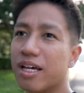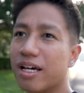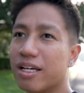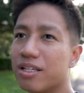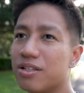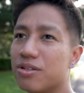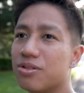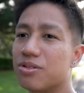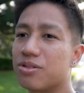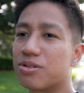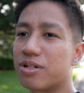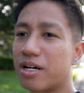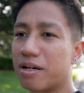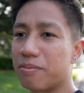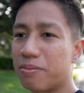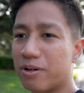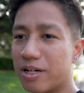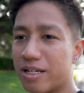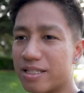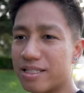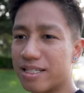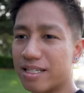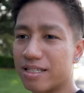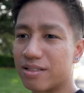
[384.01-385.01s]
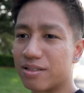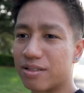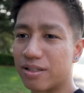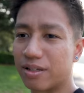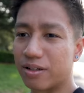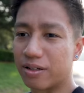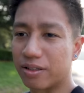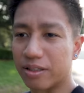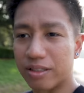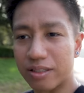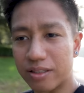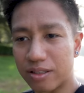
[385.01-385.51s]
I use tripods as the
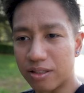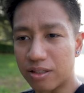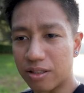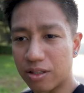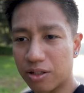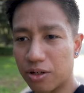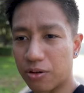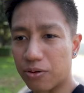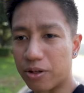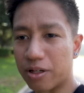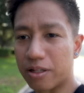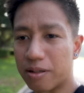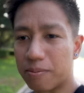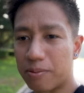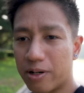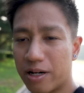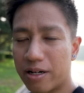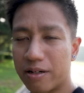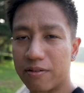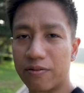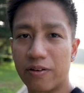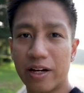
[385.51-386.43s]
GorillaPod